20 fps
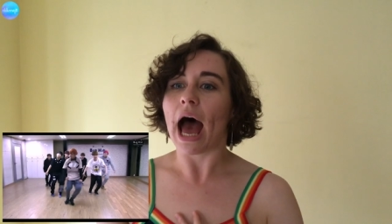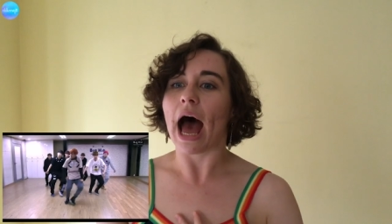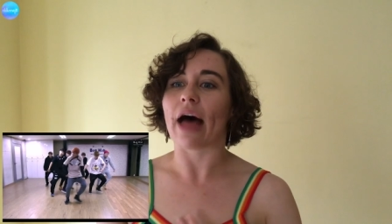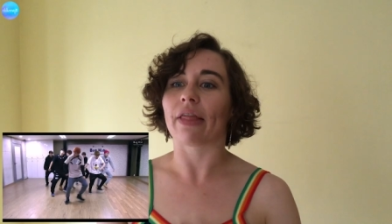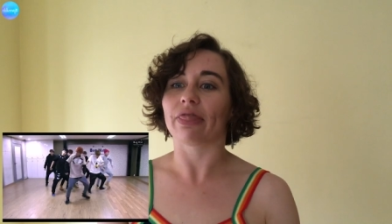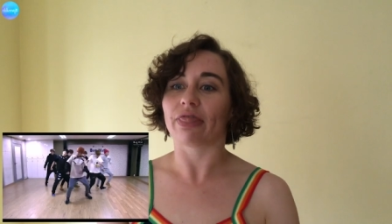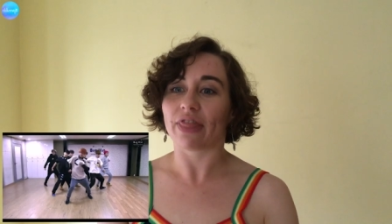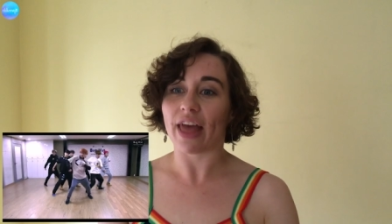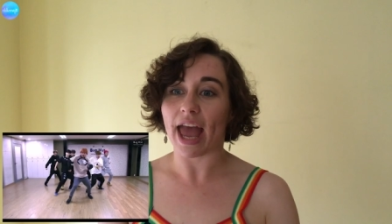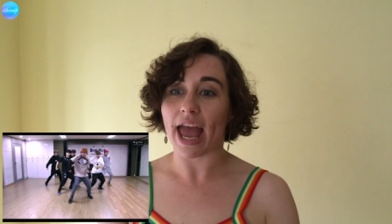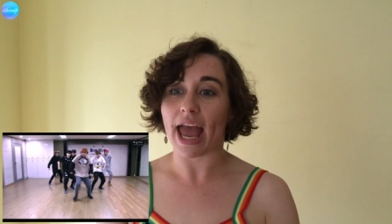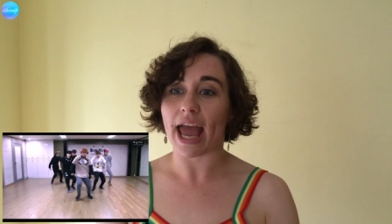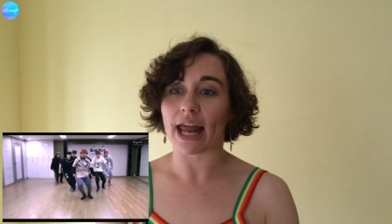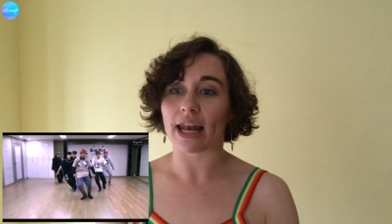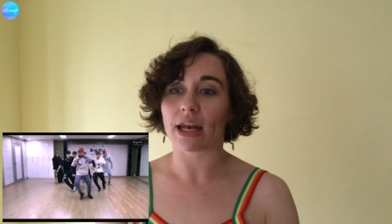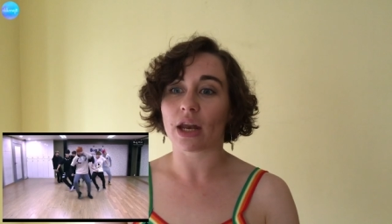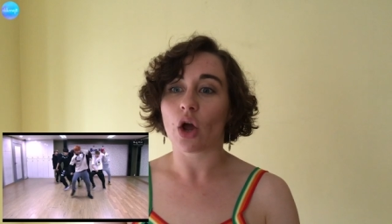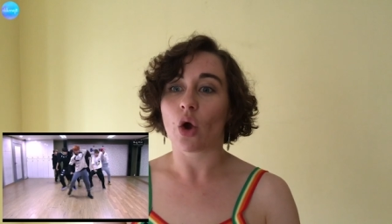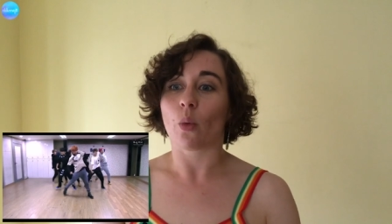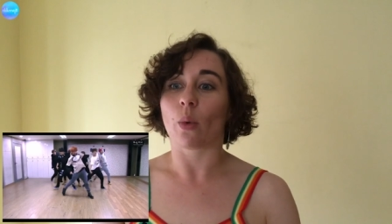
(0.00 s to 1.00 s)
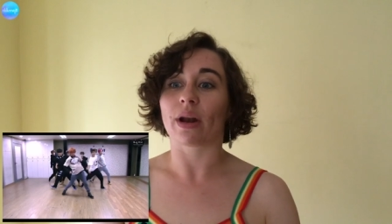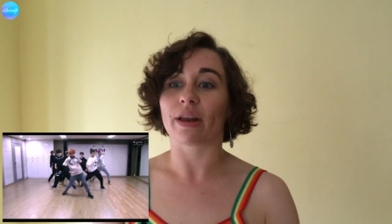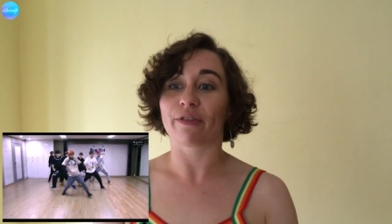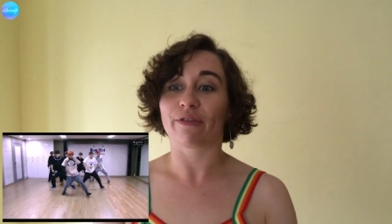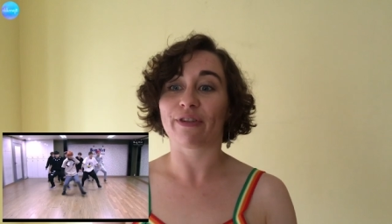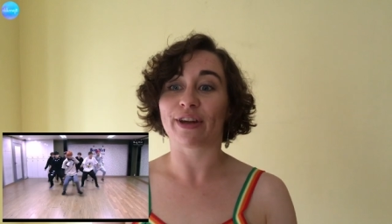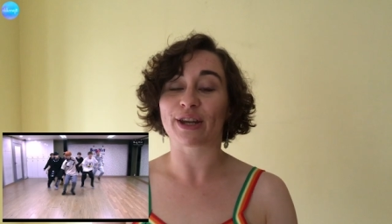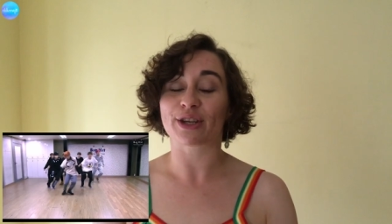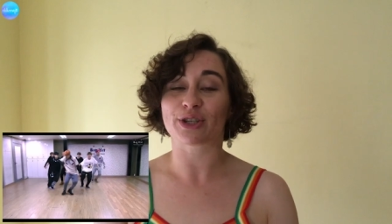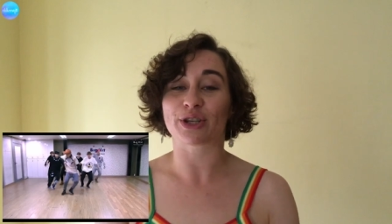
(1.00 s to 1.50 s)
And then when he
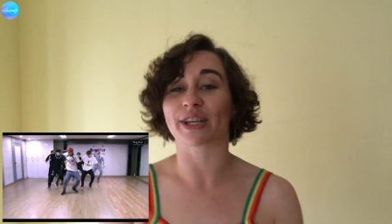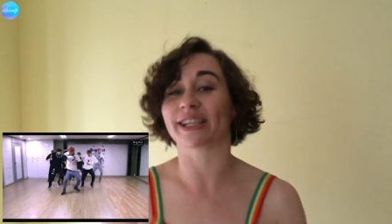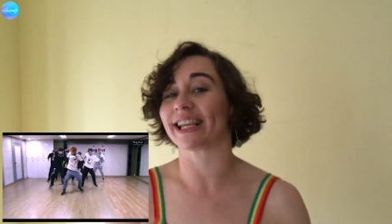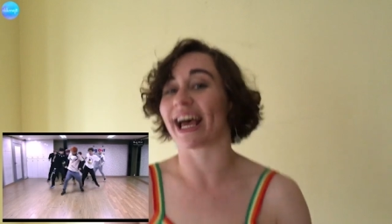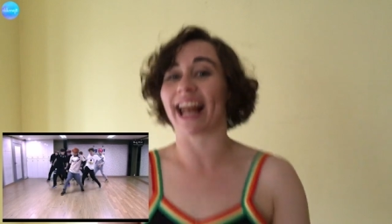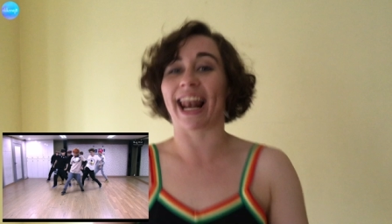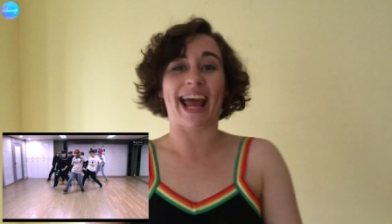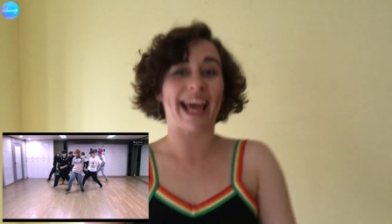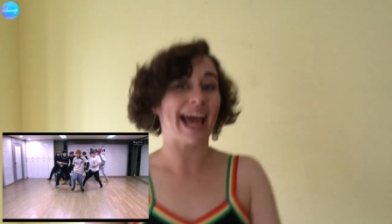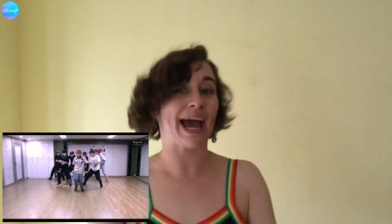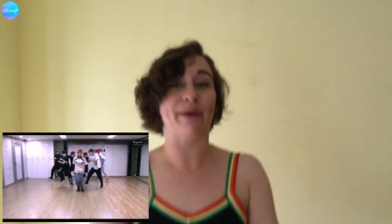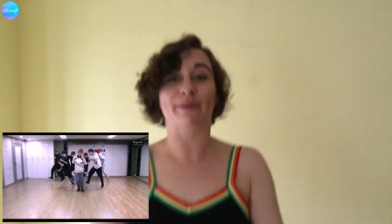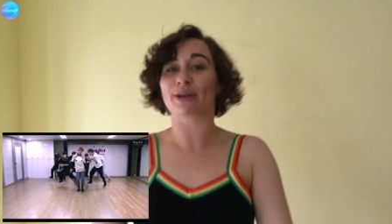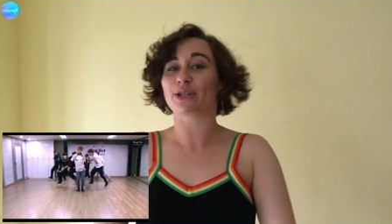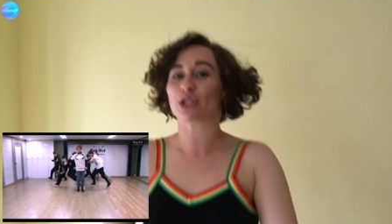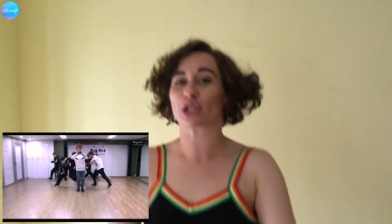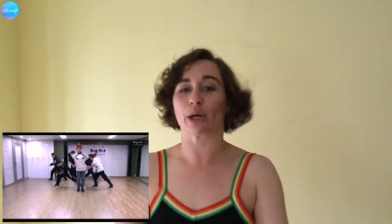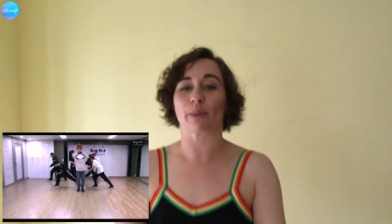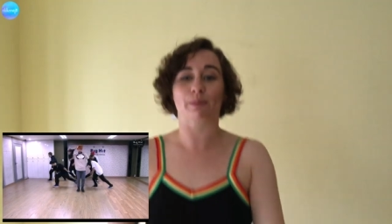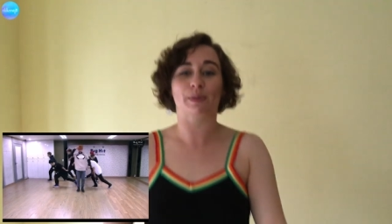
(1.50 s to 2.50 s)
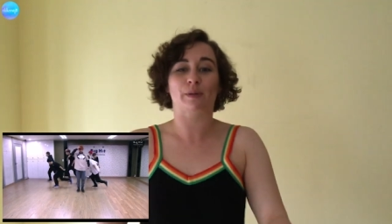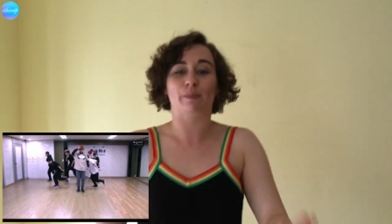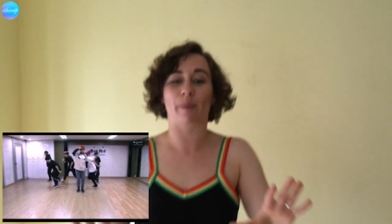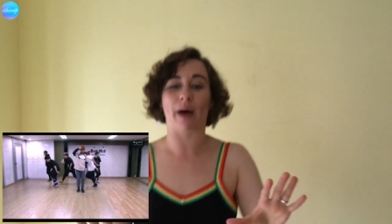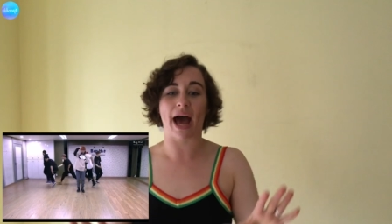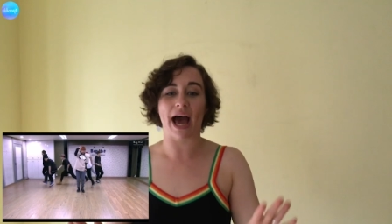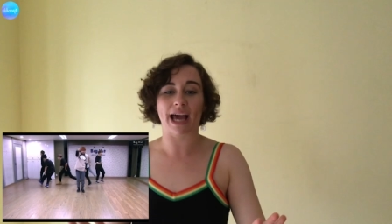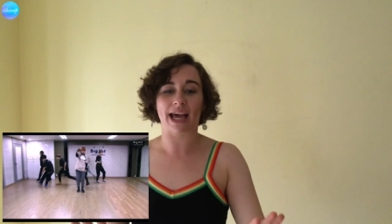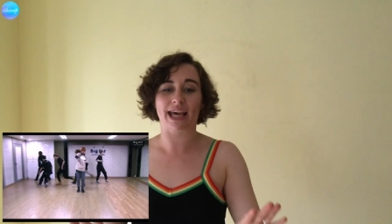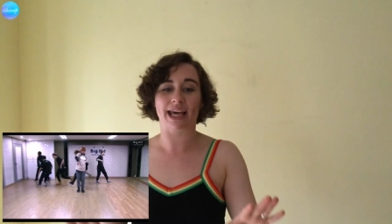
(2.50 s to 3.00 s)
finishes, I like how he jumps
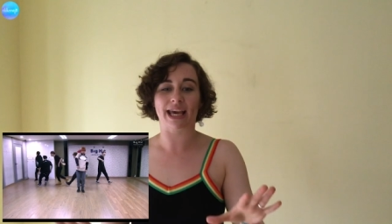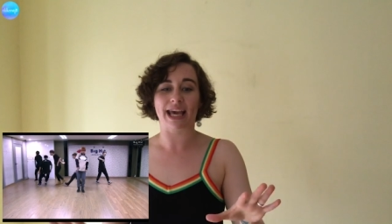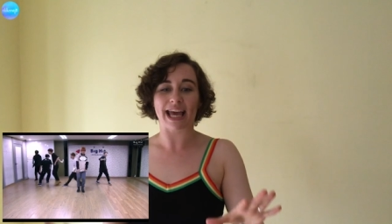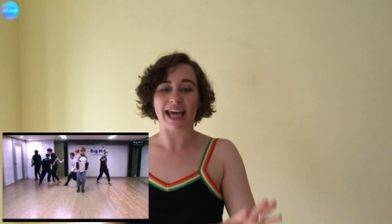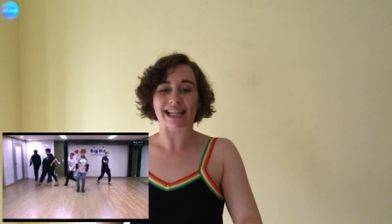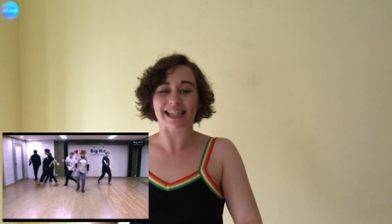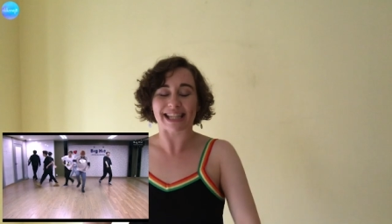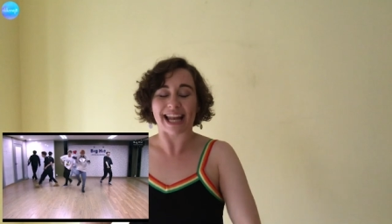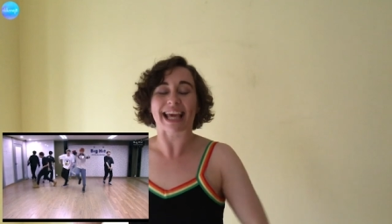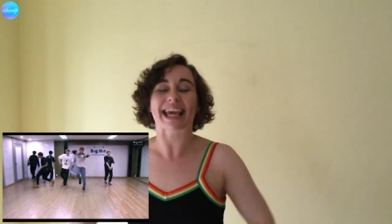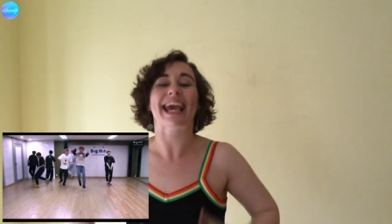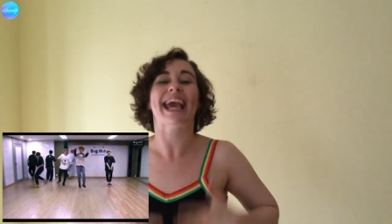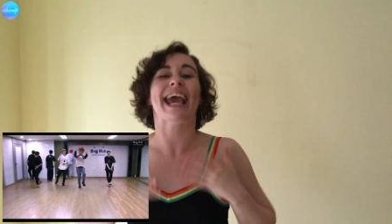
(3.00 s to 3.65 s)
back. It's like